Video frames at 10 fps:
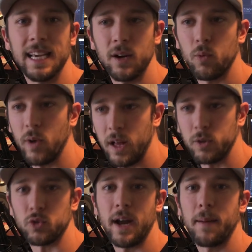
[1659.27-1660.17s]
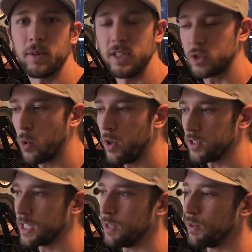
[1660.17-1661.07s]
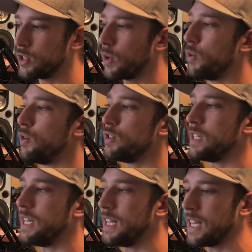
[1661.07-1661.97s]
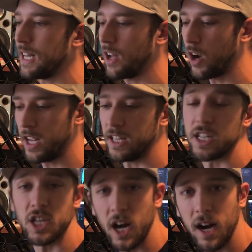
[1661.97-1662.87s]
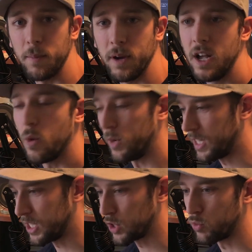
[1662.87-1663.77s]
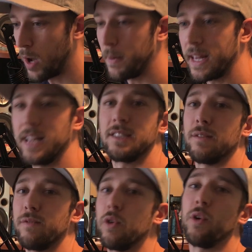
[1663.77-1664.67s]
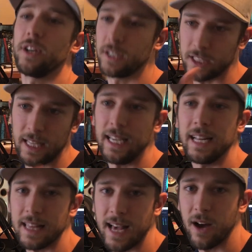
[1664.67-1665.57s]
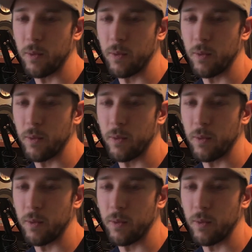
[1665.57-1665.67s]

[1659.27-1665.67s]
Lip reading: it while it was wrapped in his coils because he was so used to eating it in the tub when he could just rub it against the floor and just eat it that